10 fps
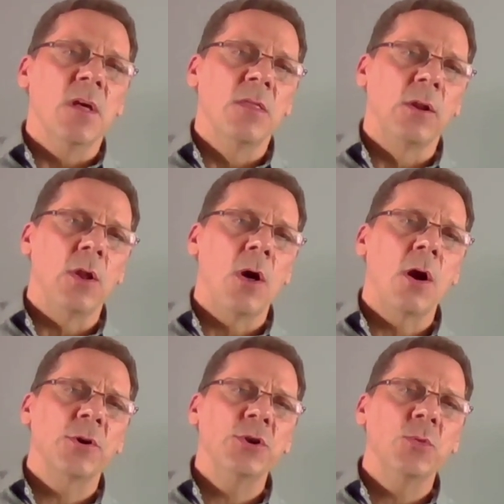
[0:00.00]
the
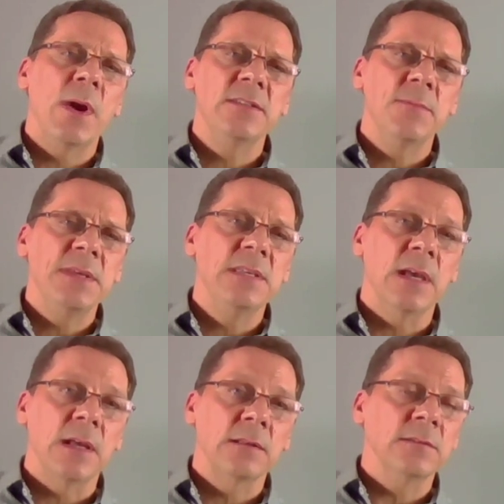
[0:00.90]
longer you wait to
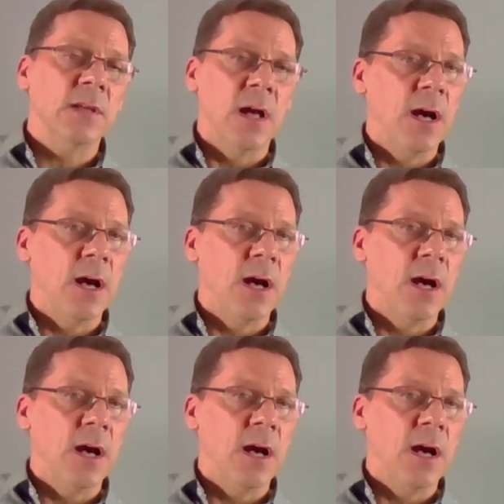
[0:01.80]
begin,